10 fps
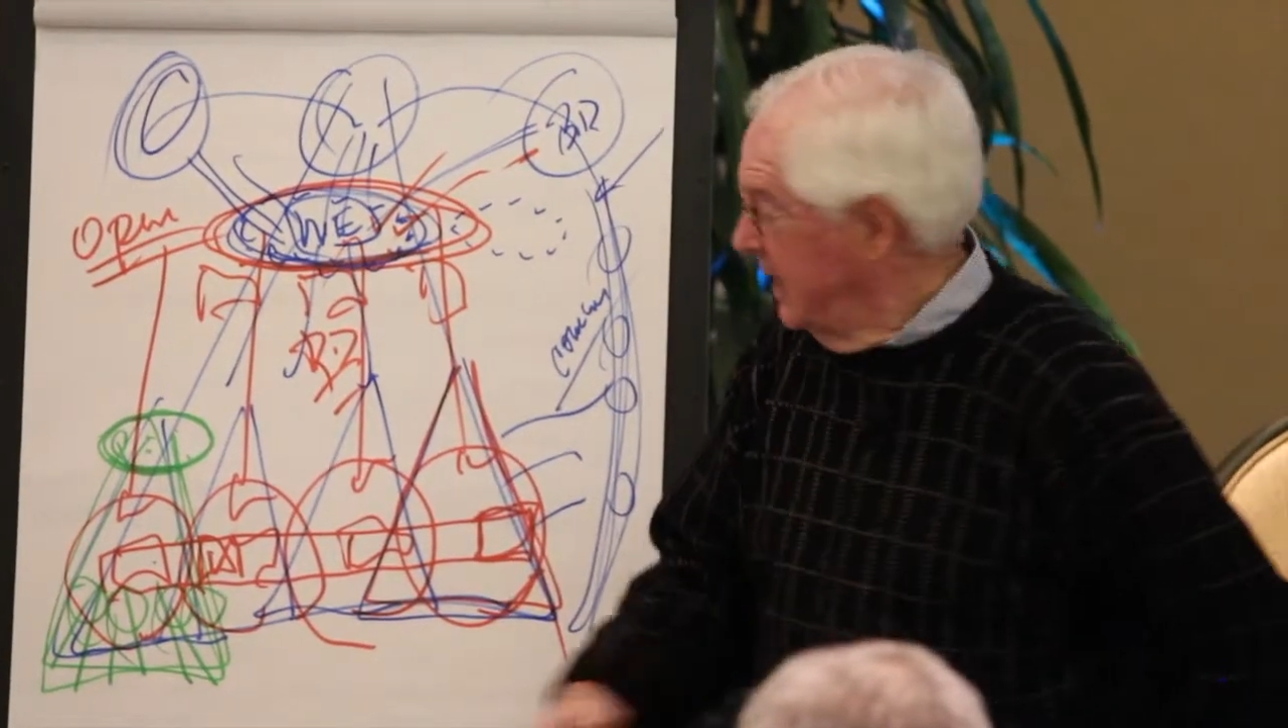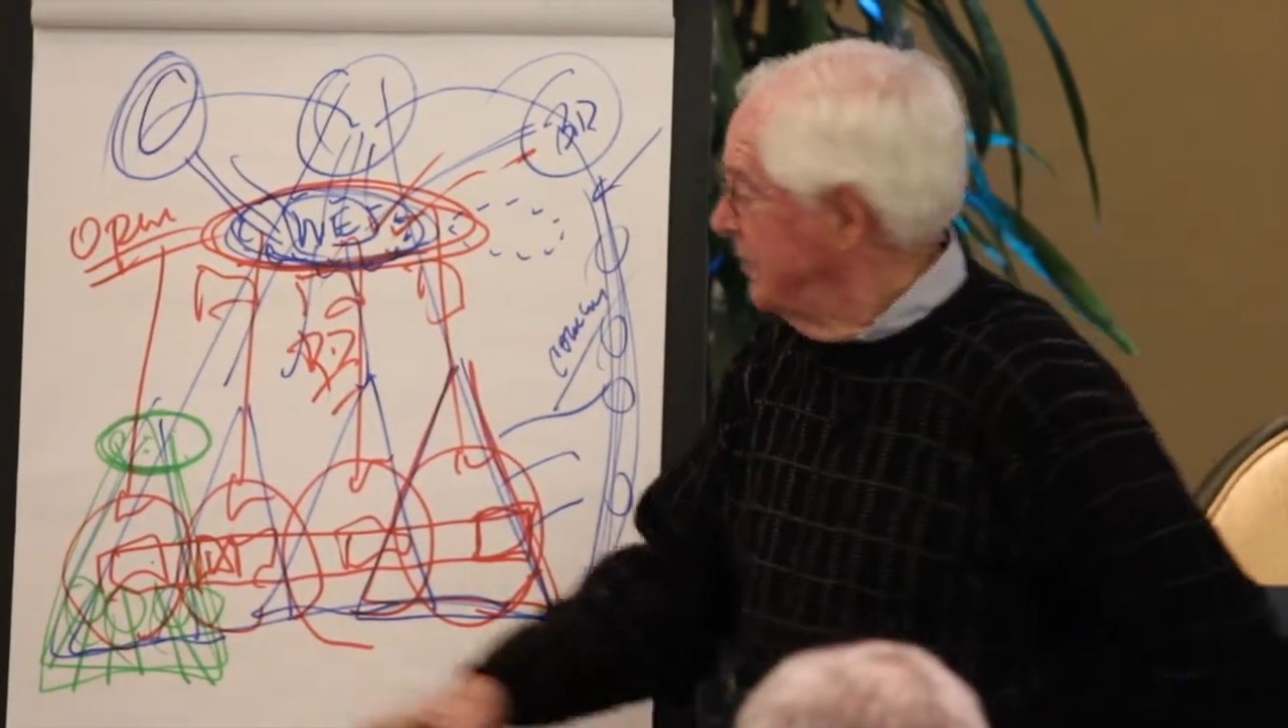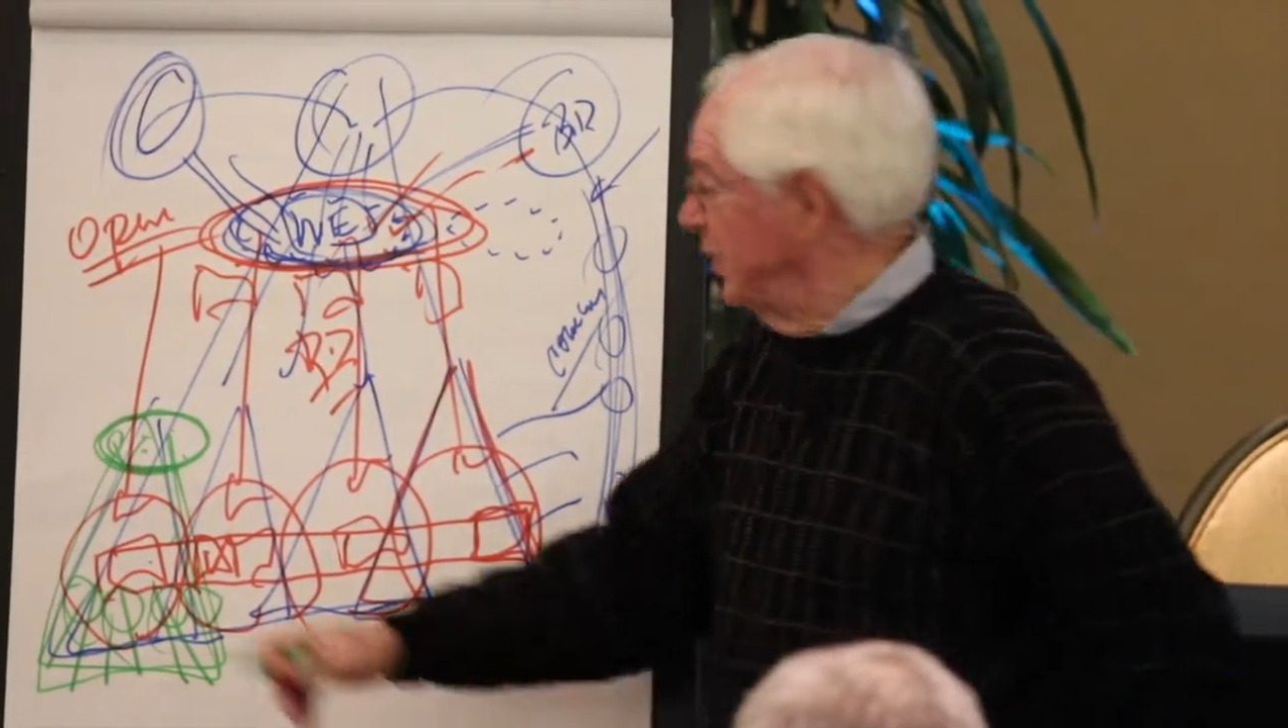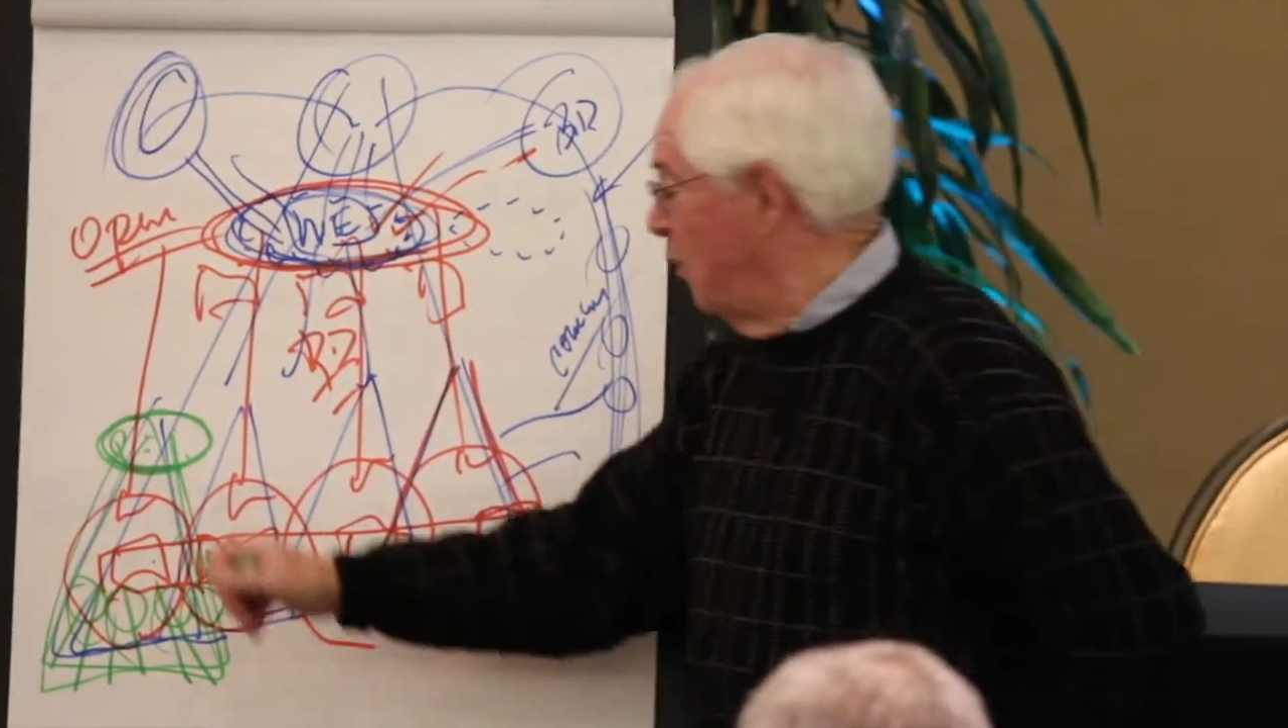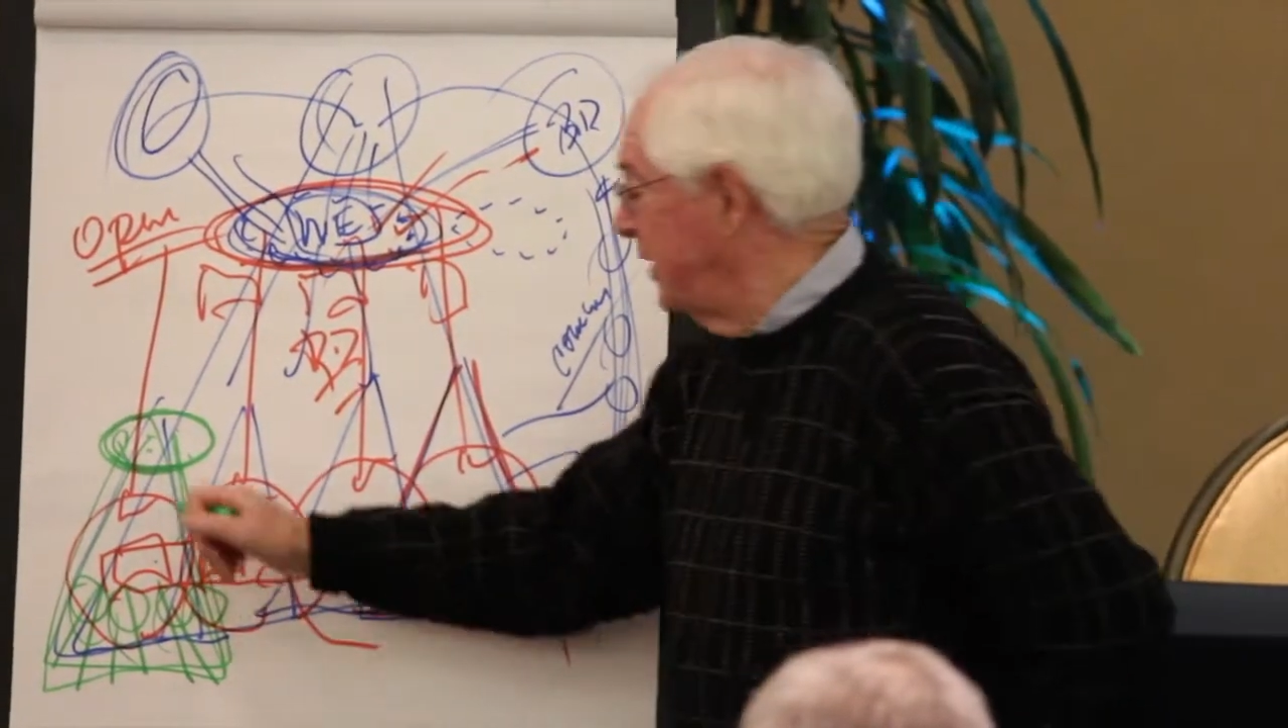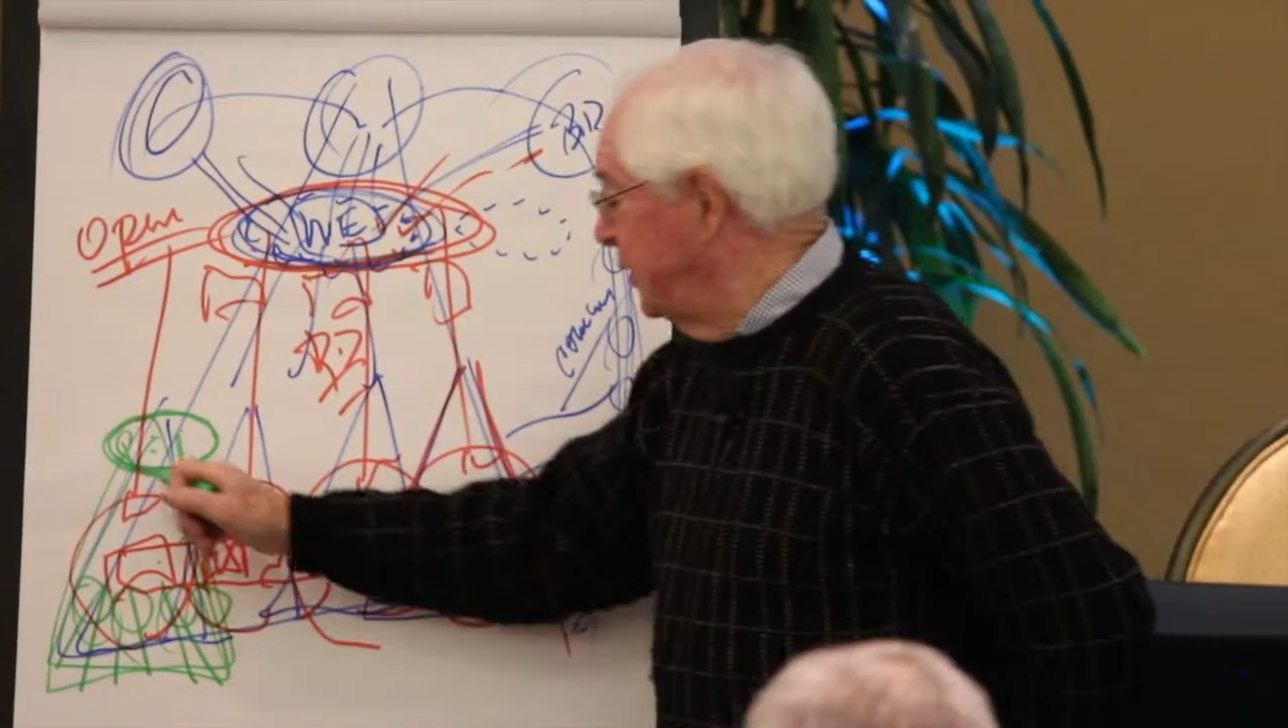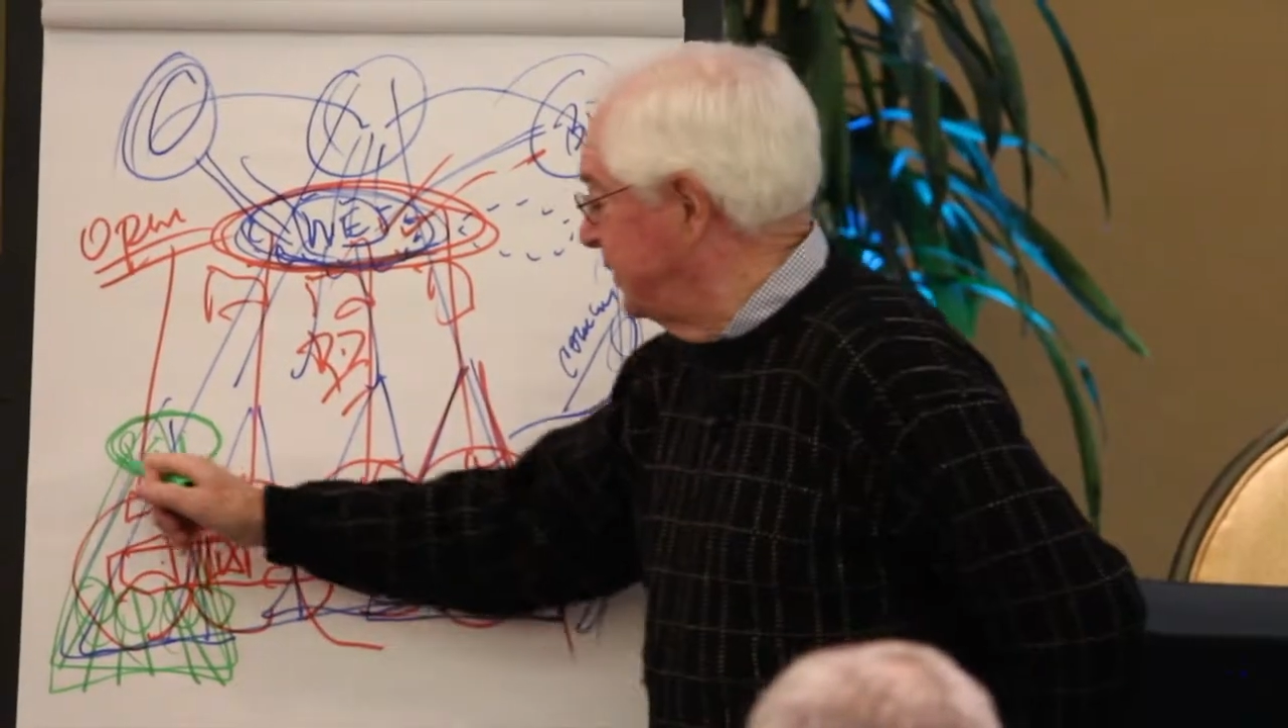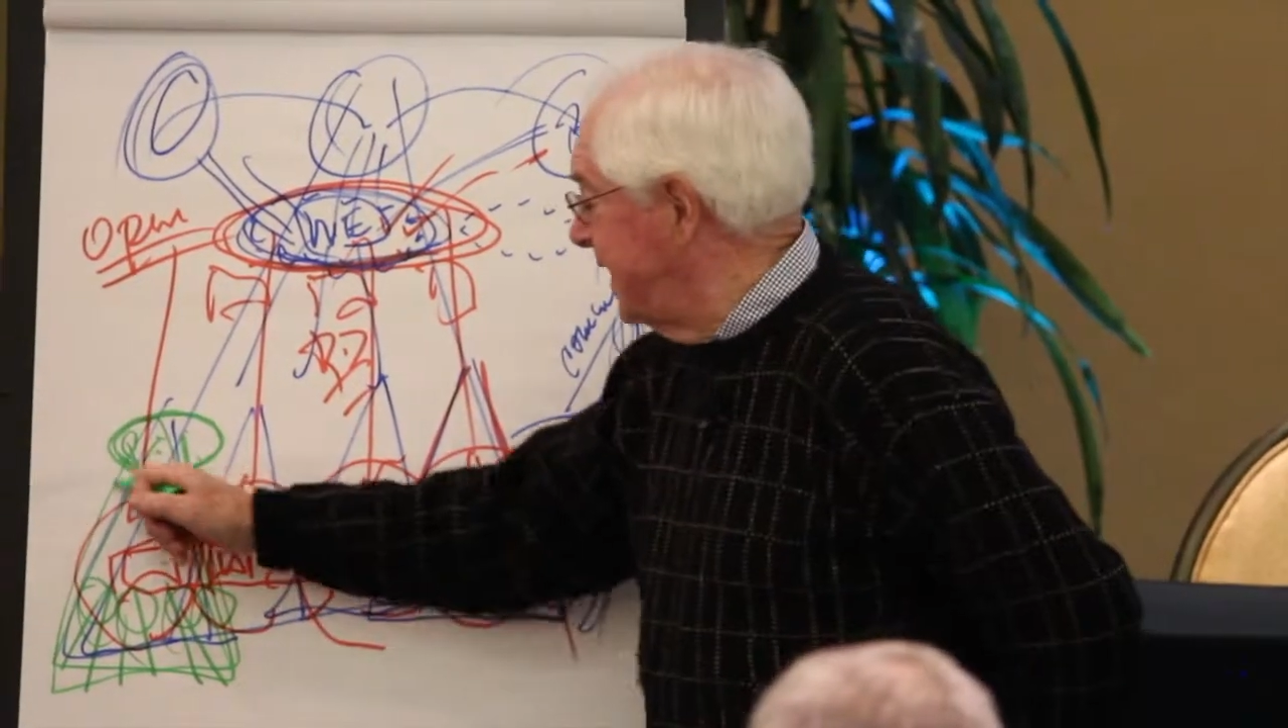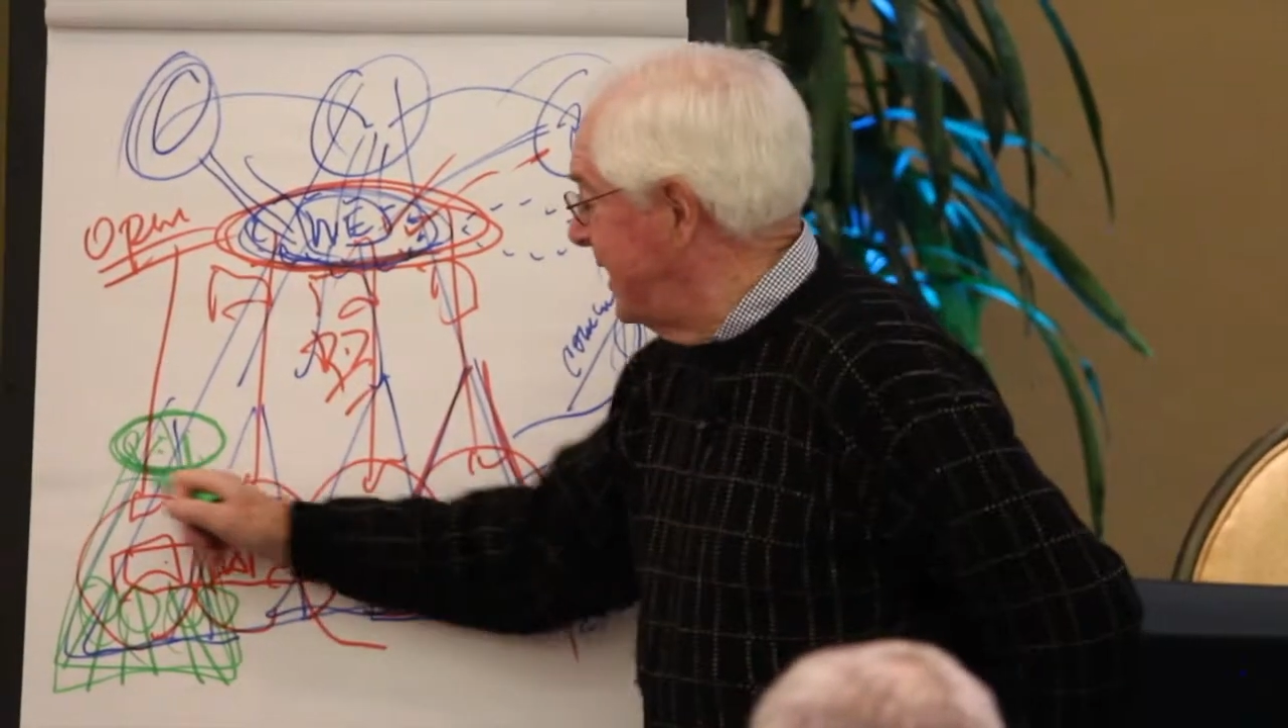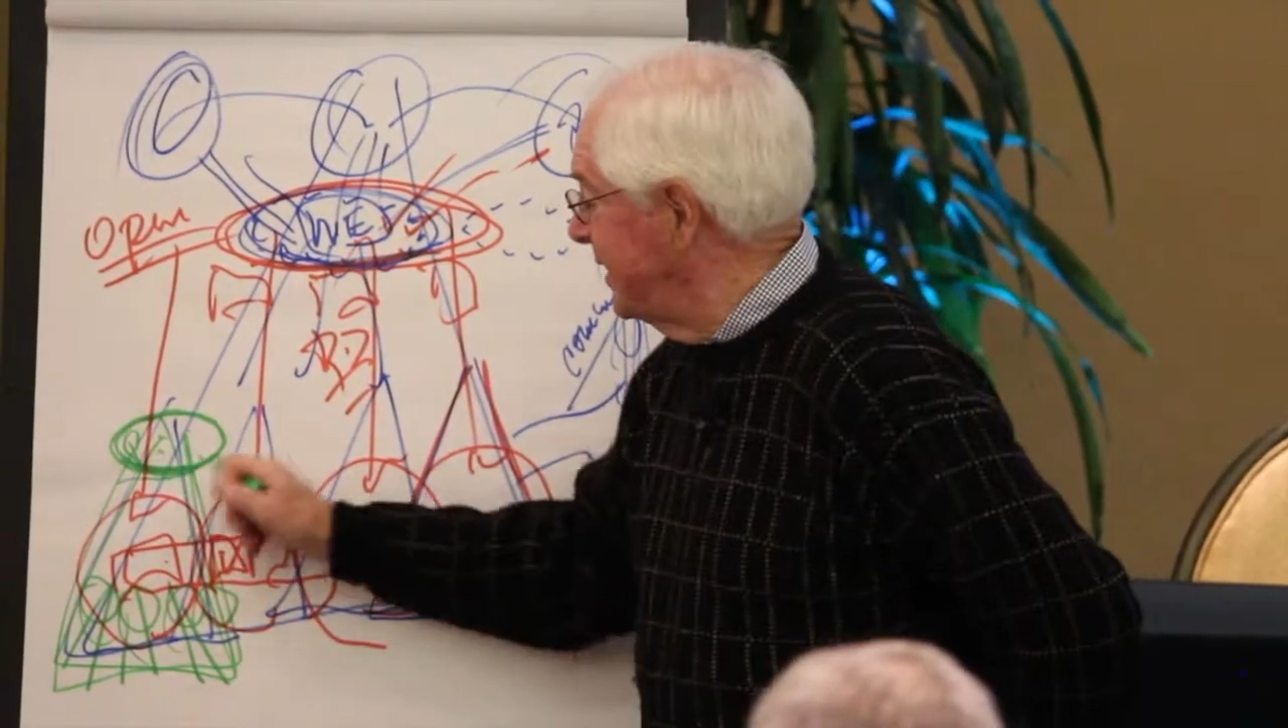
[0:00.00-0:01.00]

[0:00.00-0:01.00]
So what you're saying